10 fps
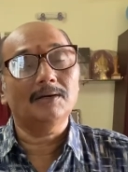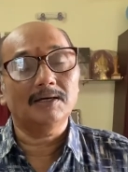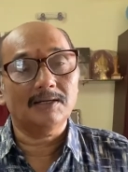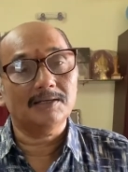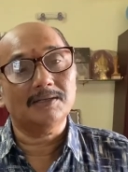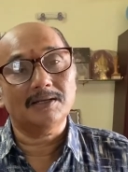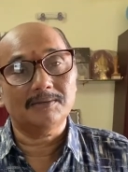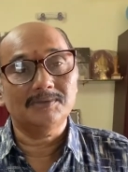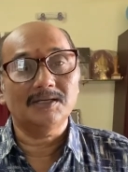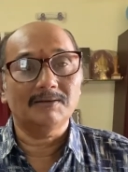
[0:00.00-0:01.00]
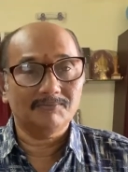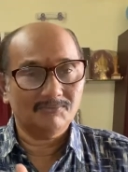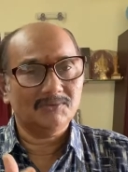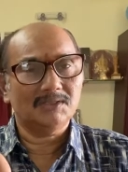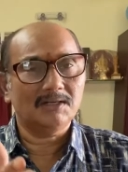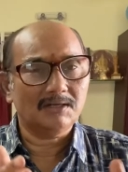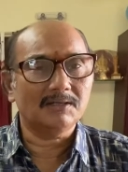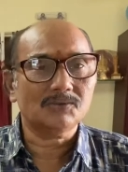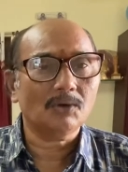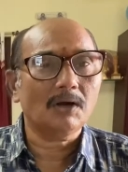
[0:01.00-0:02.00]
that
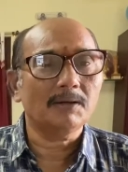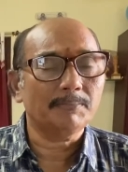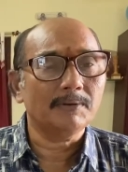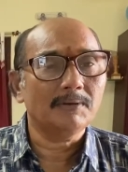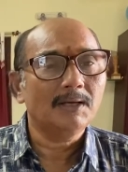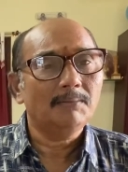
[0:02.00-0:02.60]
uh, so-called uh,